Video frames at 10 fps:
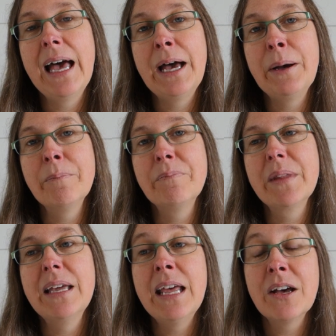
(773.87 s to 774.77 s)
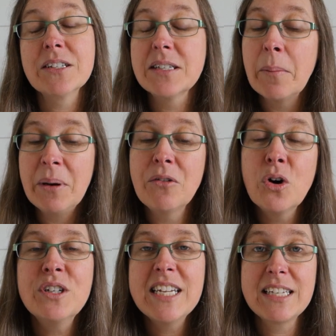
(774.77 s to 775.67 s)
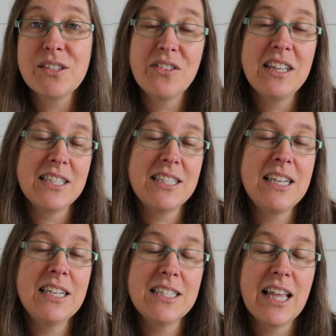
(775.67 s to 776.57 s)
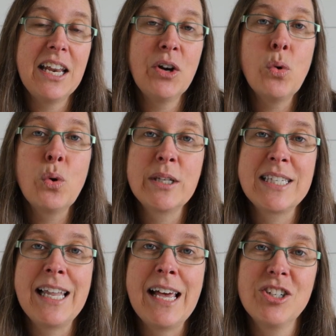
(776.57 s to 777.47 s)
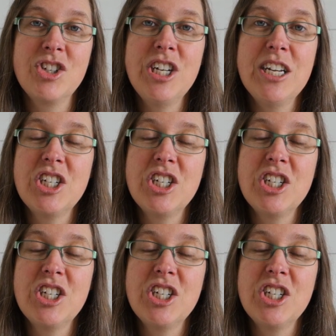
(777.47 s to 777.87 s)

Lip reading: Now, a bit of context for this is that in August last year,